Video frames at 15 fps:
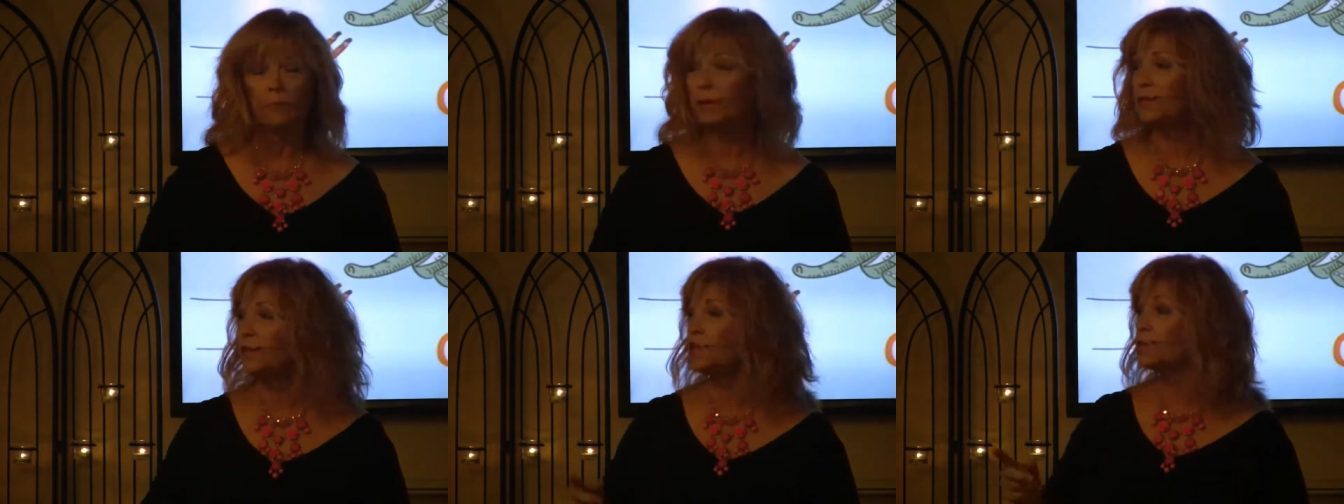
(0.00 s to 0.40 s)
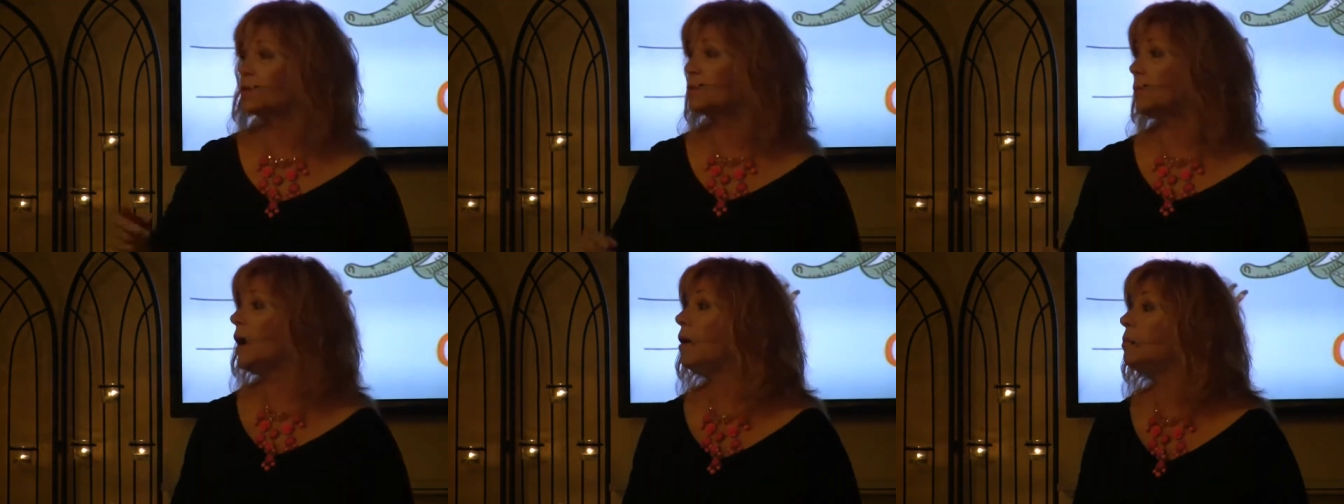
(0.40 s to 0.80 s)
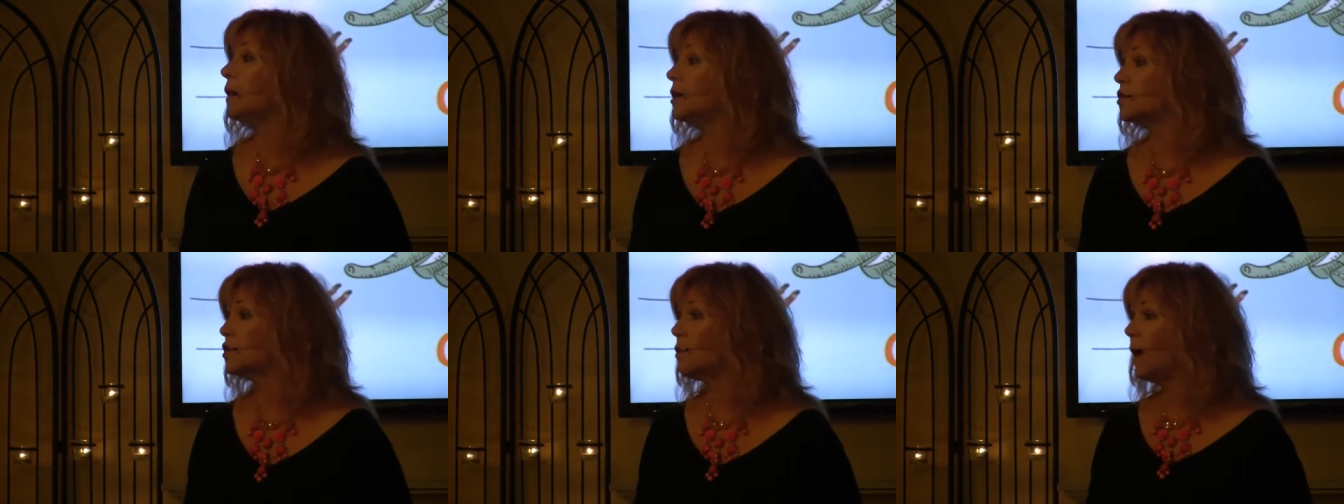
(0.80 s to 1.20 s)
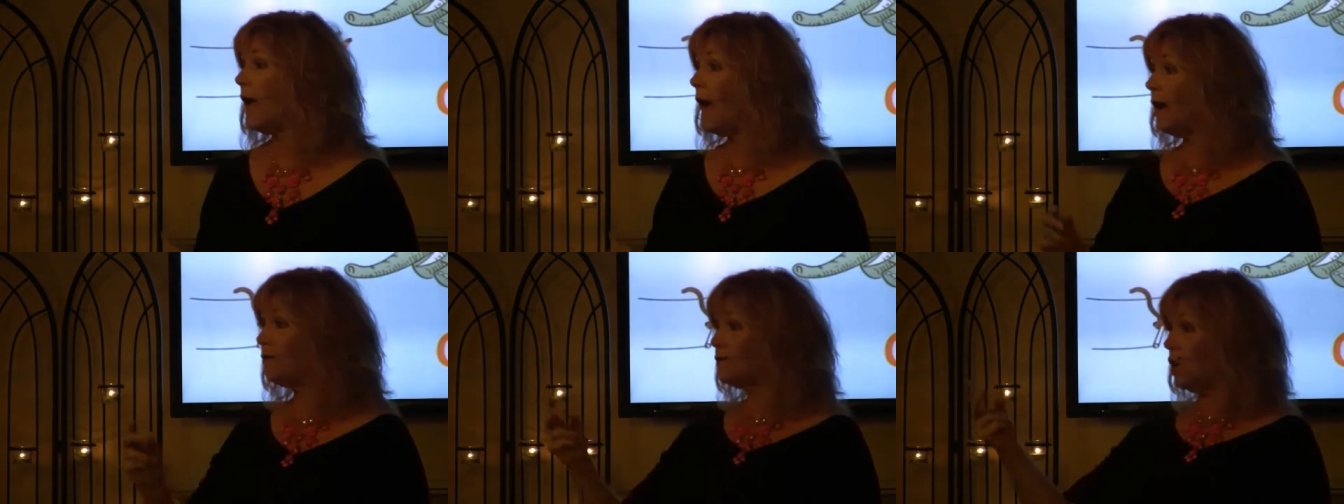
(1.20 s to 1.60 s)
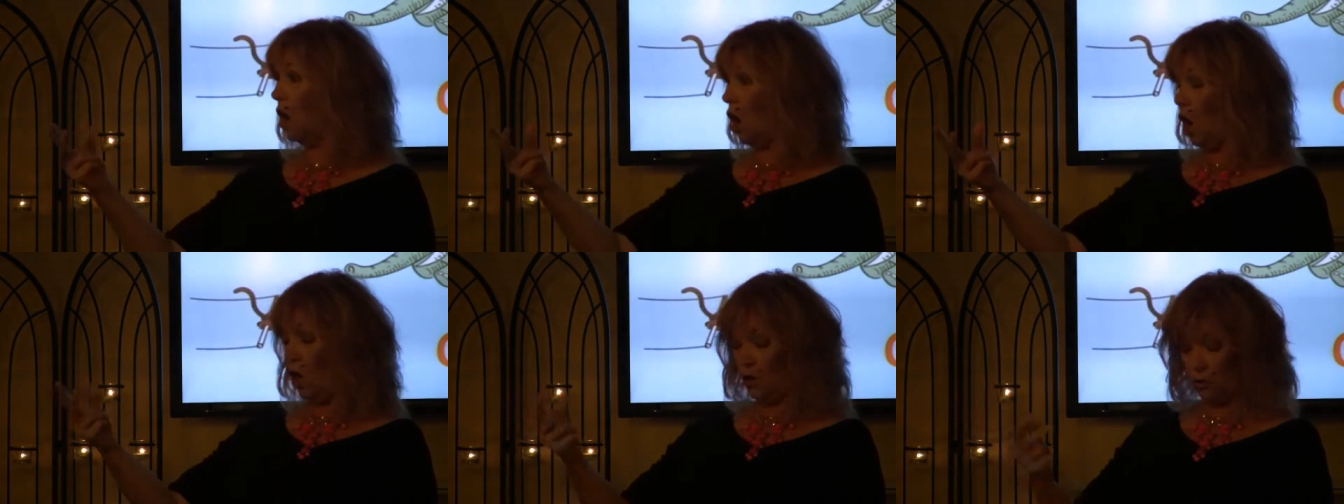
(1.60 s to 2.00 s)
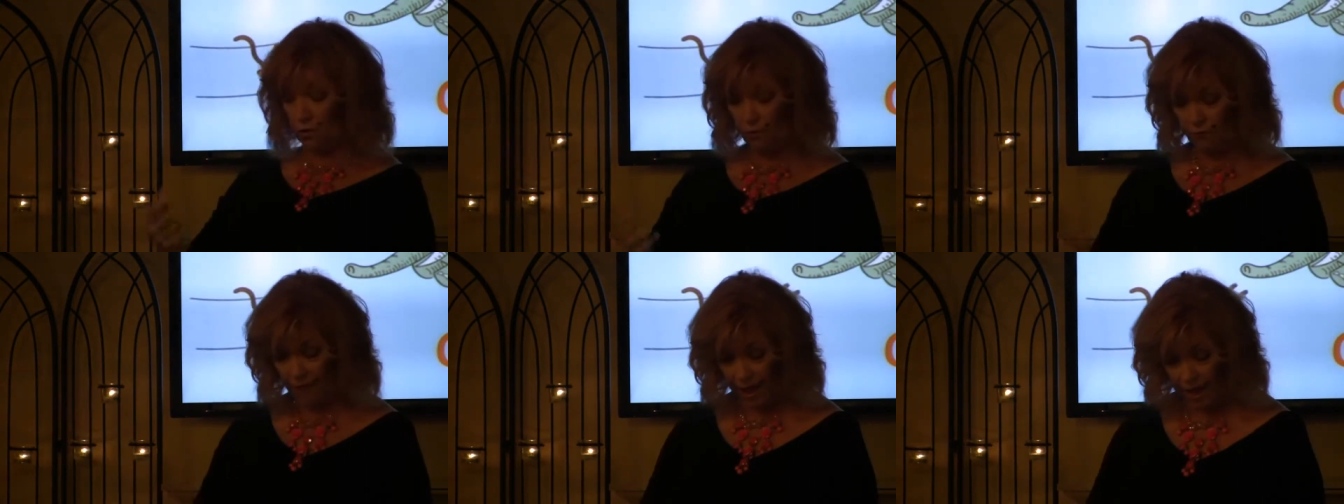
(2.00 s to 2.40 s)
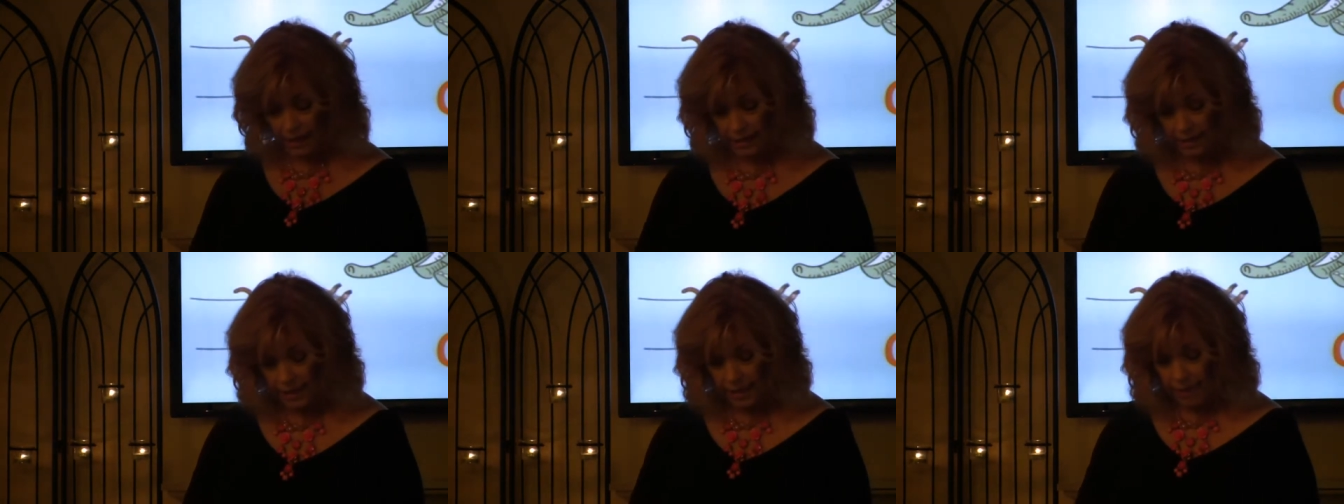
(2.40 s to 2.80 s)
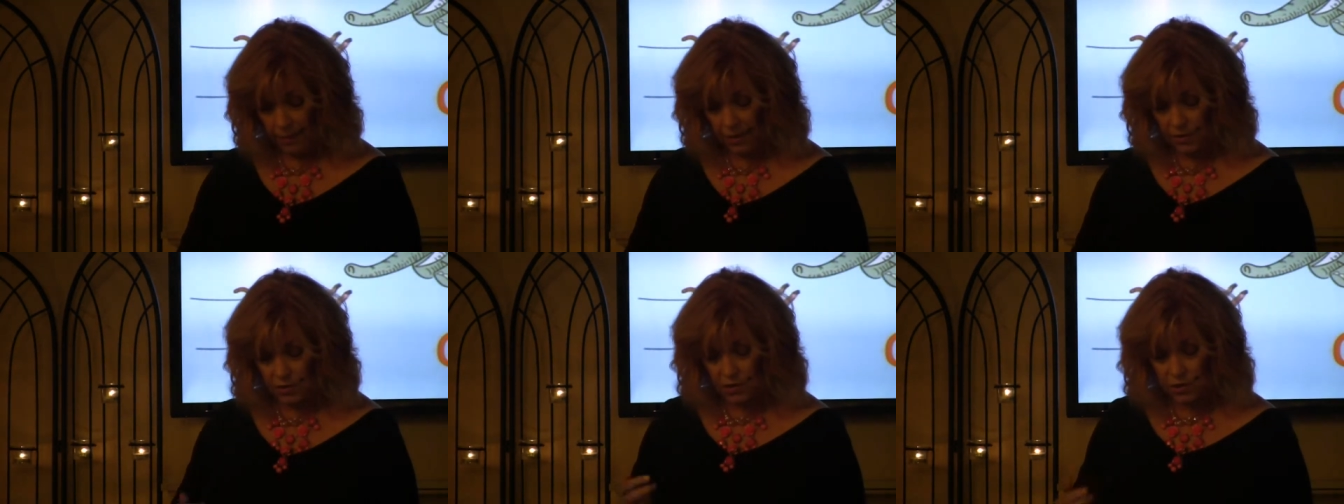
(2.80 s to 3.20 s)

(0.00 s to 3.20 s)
But this was public, so I have to honor the fact that